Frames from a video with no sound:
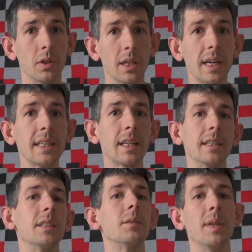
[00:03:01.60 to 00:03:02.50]

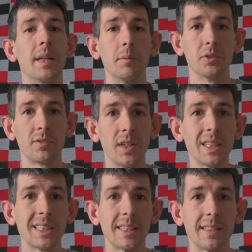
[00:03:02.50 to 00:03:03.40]
likely to be able to
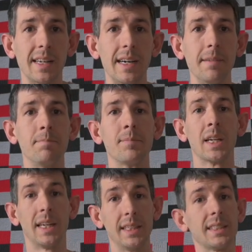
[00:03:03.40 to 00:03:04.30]
find it there.
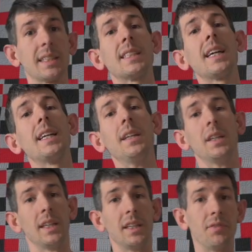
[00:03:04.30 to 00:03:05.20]
And as I say,
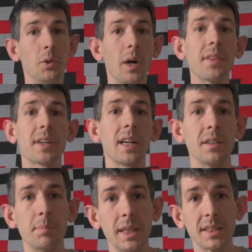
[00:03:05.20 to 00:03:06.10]
if you are the kind
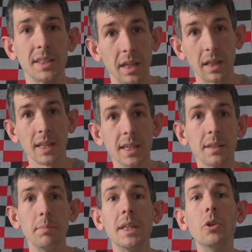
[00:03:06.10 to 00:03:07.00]
of person
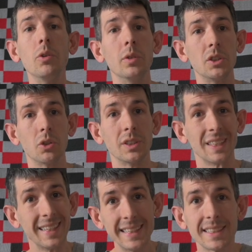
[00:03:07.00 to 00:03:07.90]
like me who enjoys
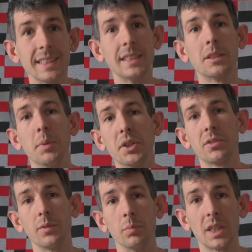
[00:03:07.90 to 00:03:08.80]
listening to books
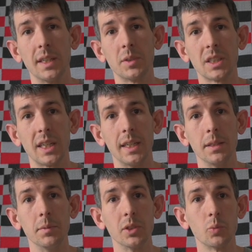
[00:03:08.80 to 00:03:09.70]
from time to
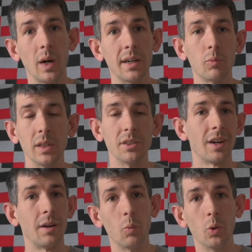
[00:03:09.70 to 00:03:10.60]
time as well when you're
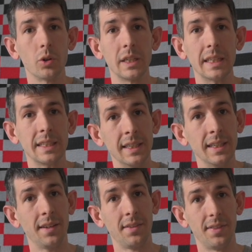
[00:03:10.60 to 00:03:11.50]
out walking,
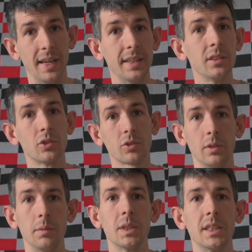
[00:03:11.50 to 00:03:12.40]
then
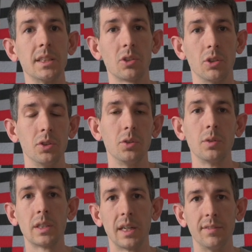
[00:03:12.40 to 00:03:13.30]
Scribd has got you
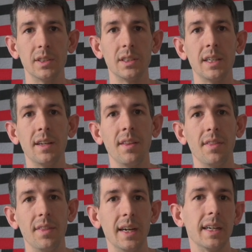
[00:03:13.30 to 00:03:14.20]
covered
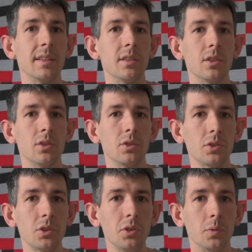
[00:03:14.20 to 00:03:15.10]
there
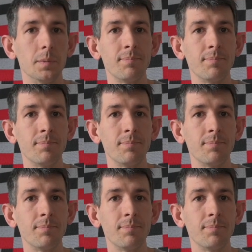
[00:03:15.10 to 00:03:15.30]
too.